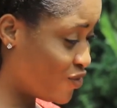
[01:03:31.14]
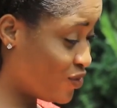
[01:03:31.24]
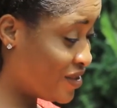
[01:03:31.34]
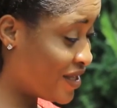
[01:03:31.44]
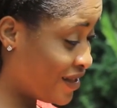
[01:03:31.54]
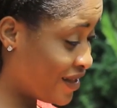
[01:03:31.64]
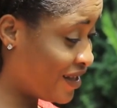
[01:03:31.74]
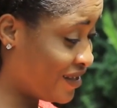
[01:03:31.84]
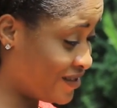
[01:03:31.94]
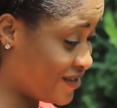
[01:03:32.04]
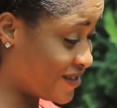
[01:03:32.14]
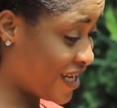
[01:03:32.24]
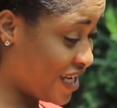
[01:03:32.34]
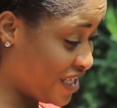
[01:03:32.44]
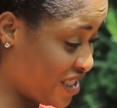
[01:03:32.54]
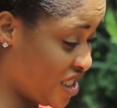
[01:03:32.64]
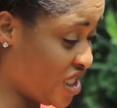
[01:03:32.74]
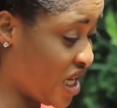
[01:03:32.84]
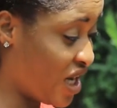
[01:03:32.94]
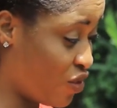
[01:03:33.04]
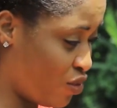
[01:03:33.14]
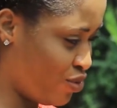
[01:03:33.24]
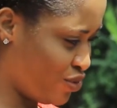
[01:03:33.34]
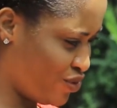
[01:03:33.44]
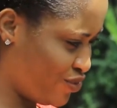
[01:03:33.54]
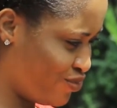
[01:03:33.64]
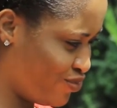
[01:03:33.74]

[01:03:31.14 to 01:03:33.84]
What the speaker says: So Nena has a skeleton in her cupboard.